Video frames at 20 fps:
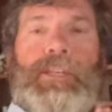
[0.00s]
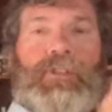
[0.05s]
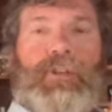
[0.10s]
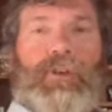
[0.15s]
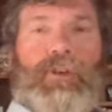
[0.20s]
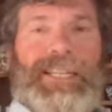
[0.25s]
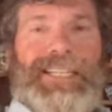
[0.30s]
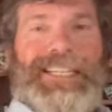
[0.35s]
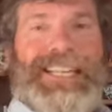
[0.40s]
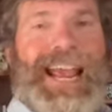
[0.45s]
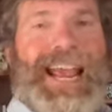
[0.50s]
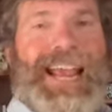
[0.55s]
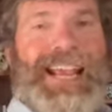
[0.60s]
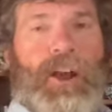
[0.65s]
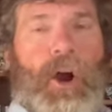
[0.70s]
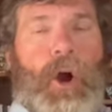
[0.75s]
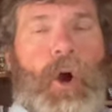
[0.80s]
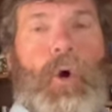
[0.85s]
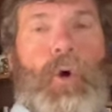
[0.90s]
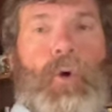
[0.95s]
going to
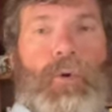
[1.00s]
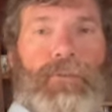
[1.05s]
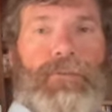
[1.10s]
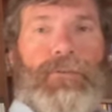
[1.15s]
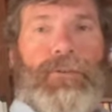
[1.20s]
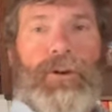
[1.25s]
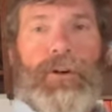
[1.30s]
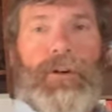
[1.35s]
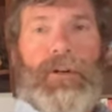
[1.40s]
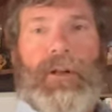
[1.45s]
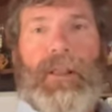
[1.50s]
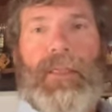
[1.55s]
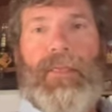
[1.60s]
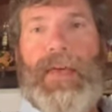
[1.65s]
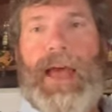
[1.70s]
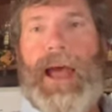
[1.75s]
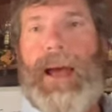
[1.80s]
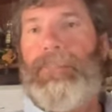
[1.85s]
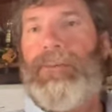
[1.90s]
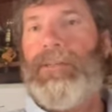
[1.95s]
take over
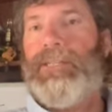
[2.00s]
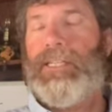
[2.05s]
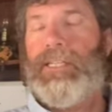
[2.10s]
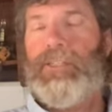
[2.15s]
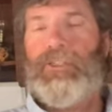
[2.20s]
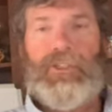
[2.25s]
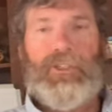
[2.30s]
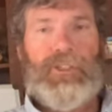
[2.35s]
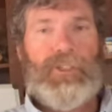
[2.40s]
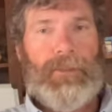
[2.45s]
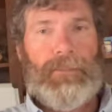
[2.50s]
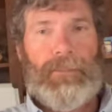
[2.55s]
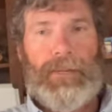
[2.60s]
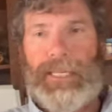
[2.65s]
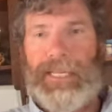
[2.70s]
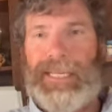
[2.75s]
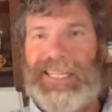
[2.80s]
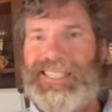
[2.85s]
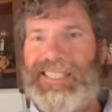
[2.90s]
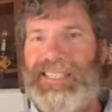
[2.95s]
that position? Somebody
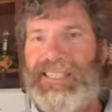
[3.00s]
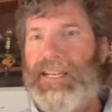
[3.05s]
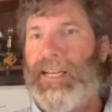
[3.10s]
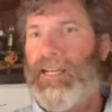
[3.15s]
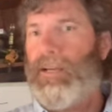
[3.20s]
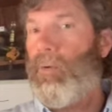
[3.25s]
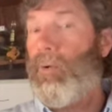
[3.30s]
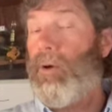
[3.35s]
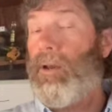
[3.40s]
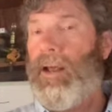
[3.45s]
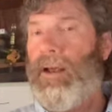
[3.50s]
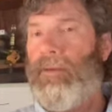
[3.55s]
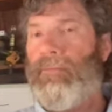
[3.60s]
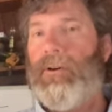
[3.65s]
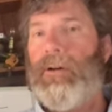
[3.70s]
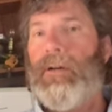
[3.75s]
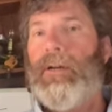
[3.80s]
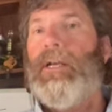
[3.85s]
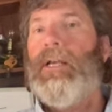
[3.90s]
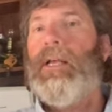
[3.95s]
gets sick,
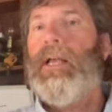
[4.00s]
whatever.